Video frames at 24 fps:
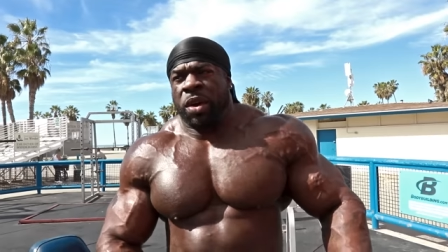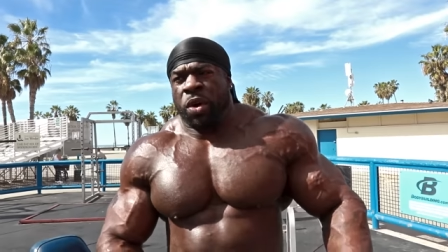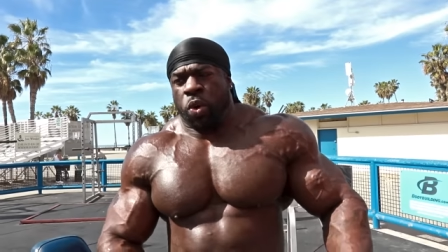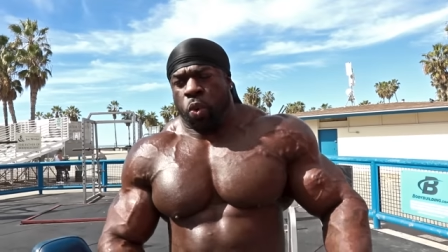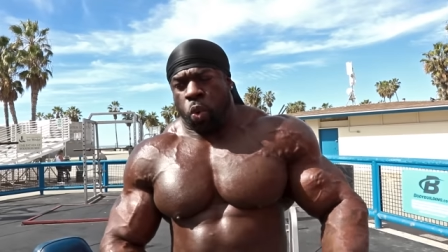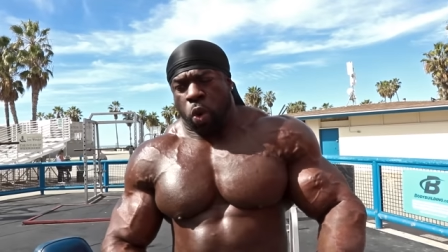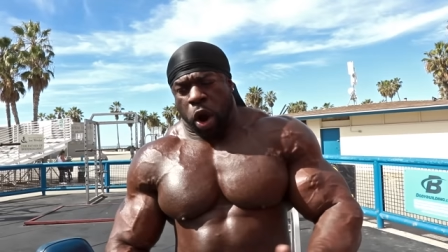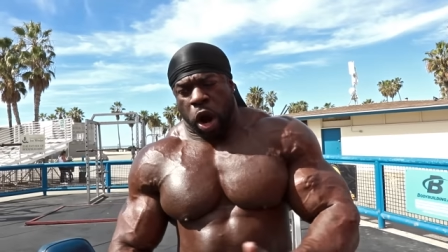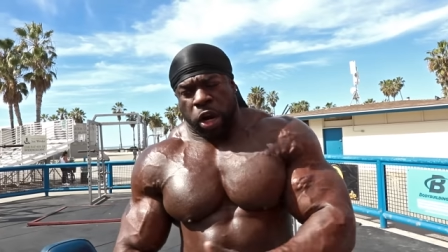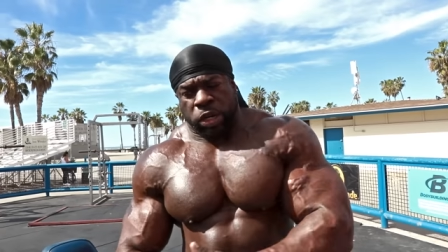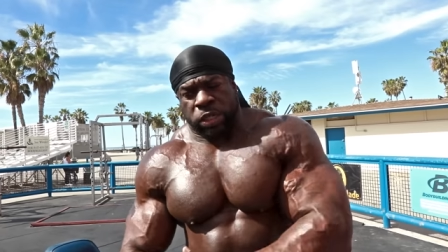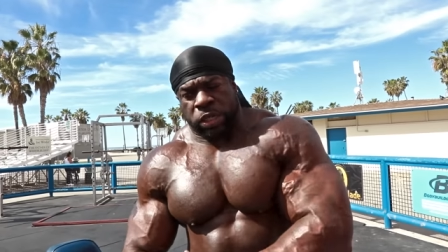
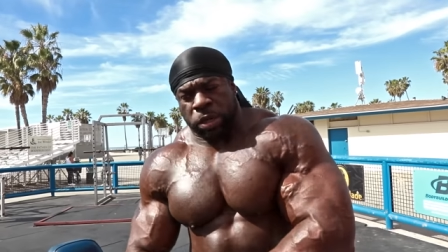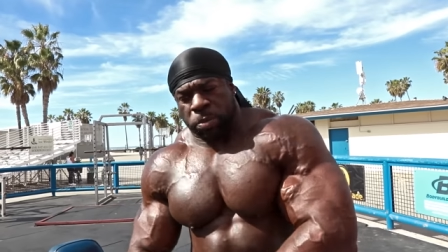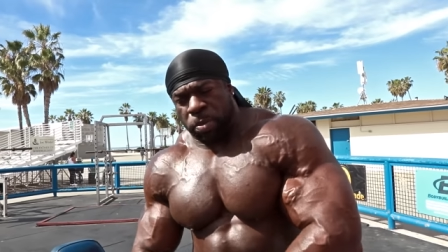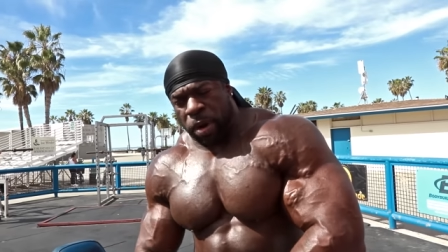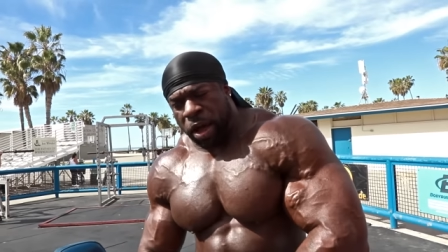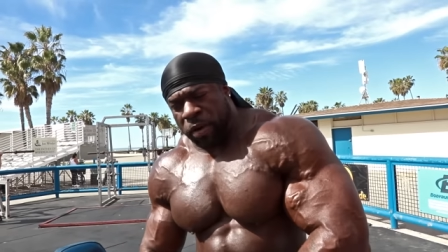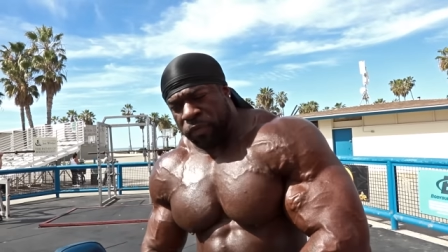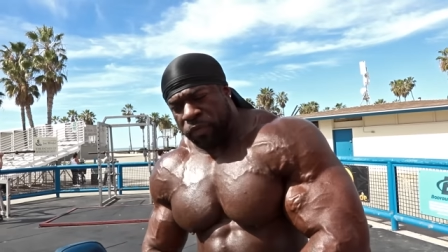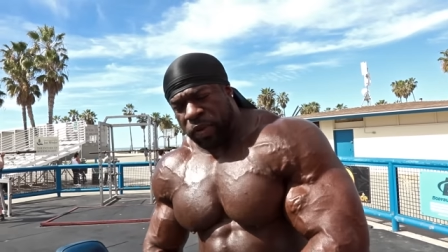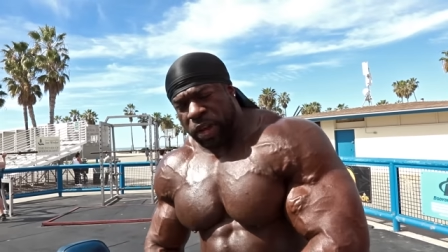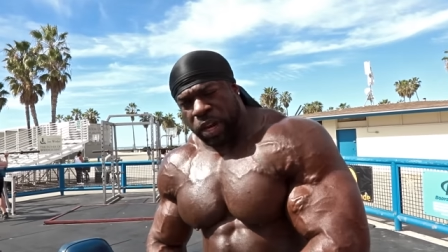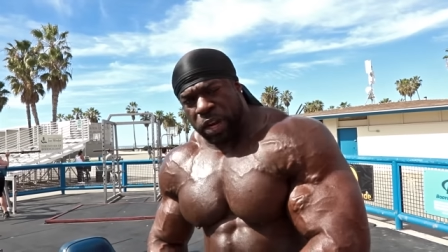watching
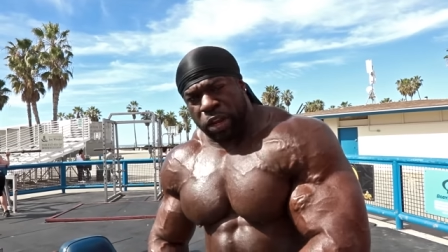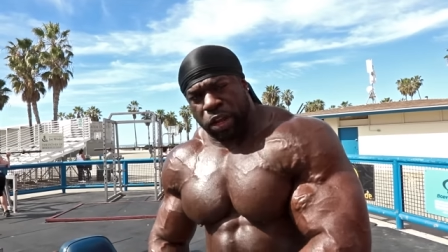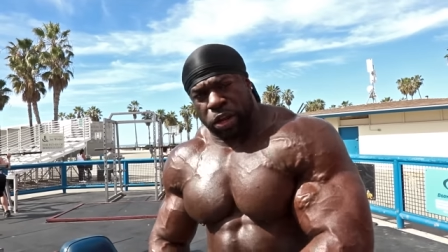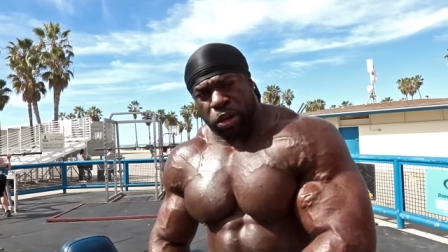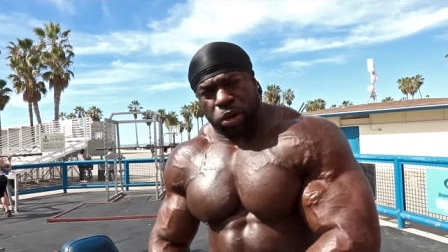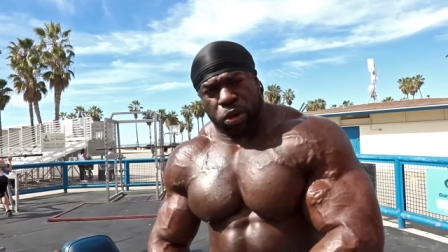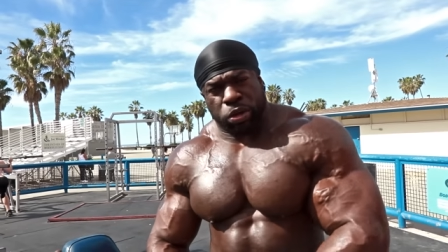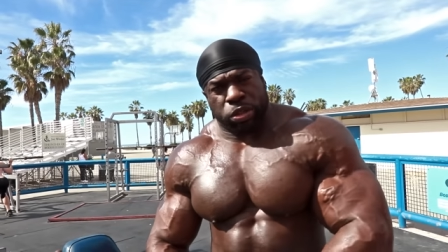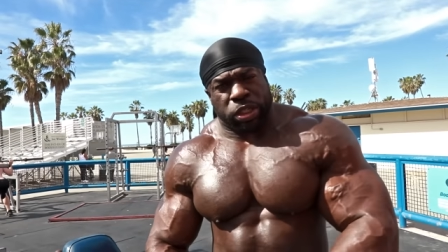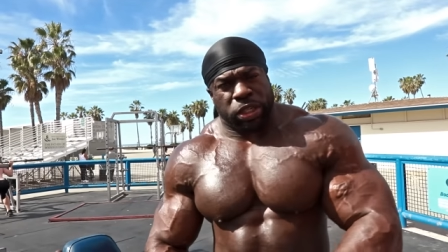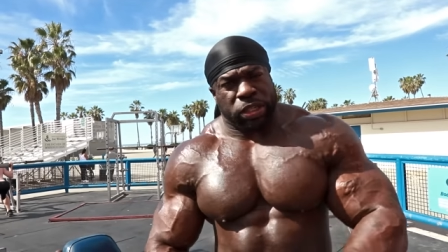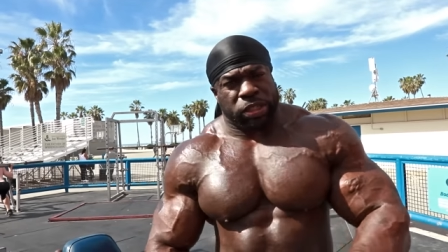my
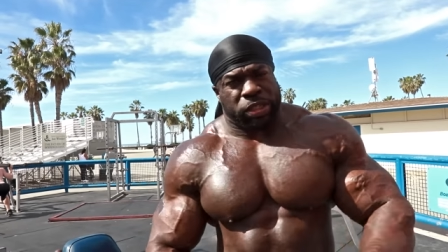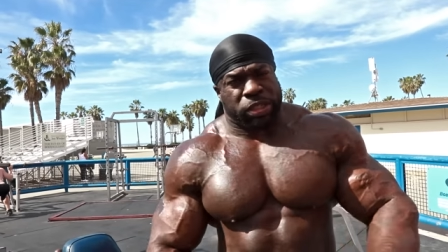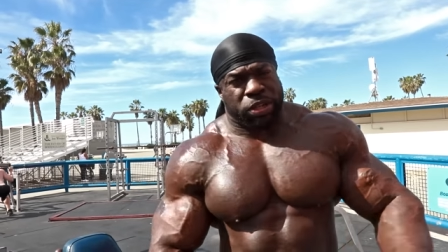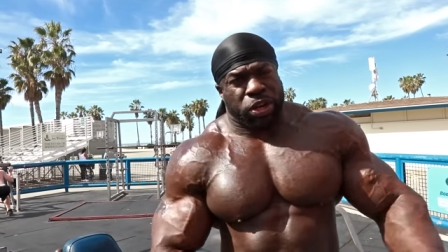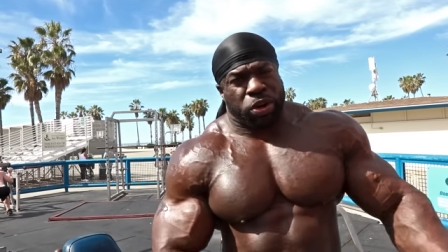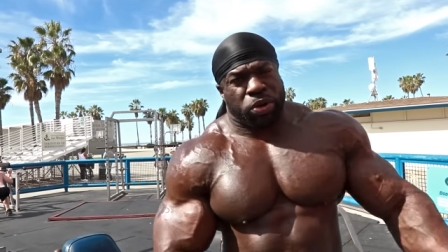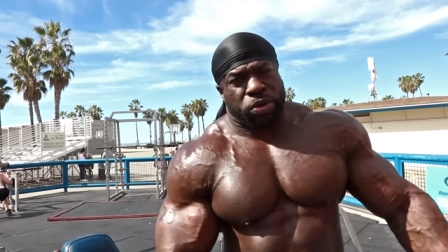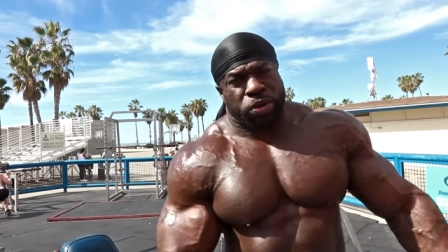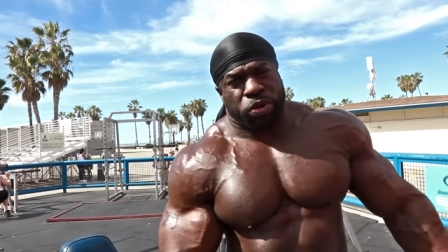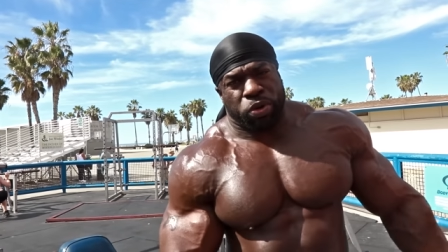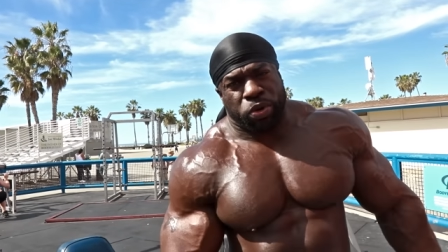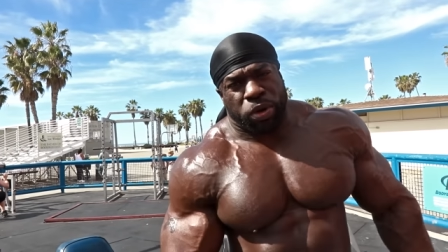videos, it's
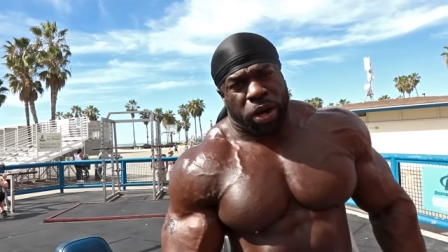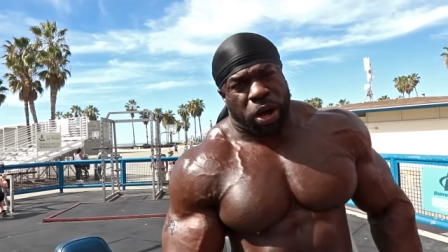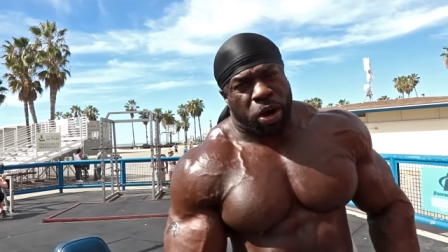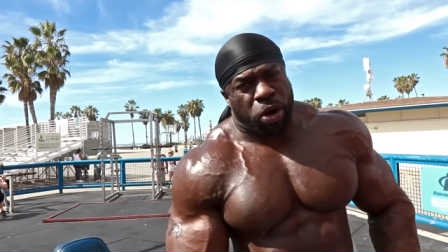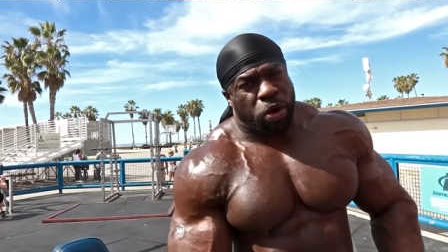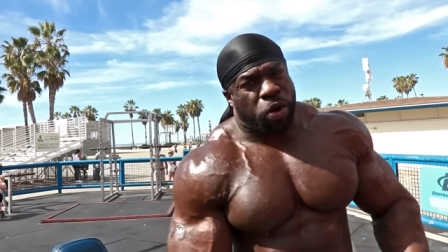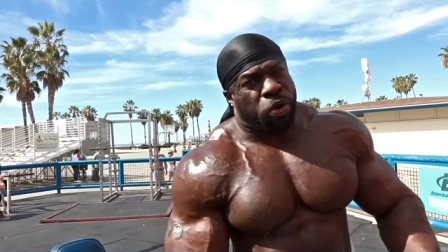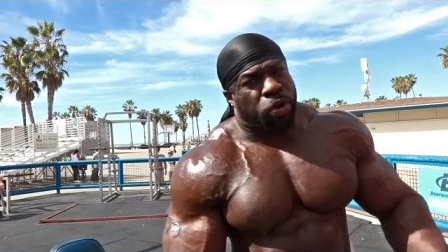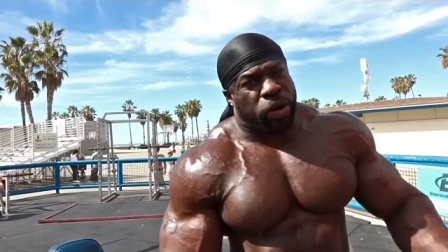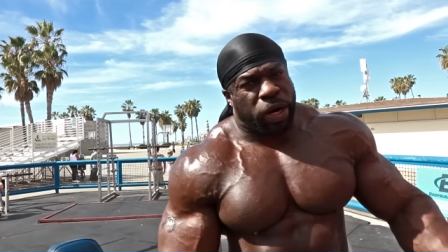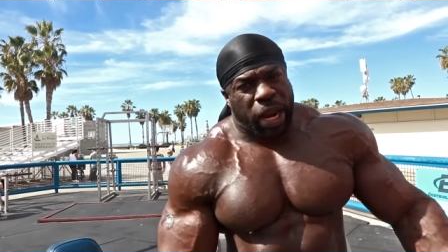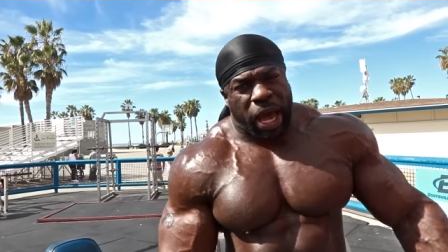gonna do a
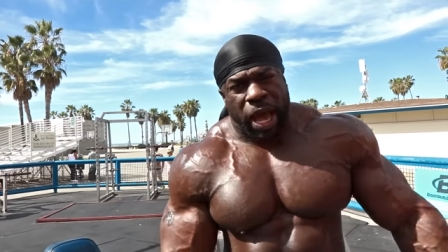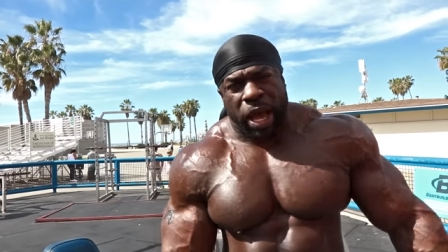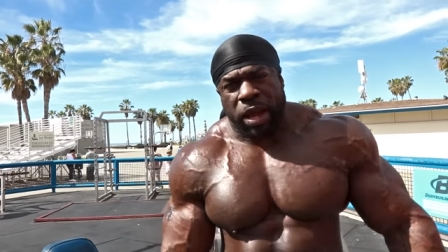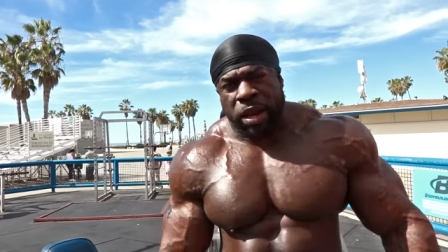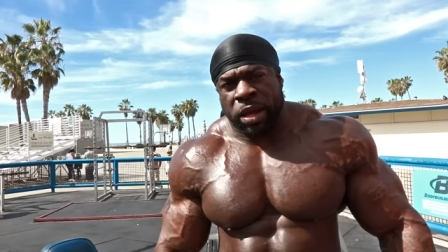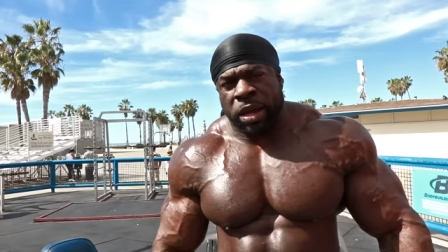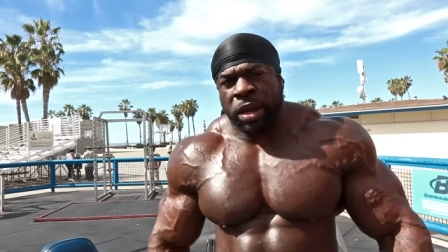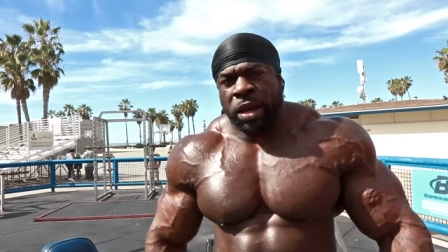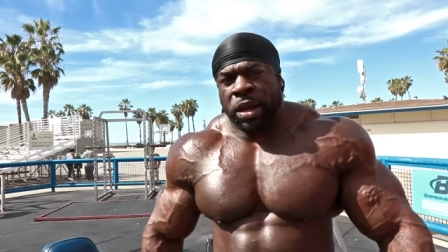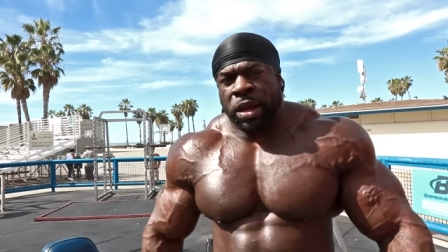whole lot.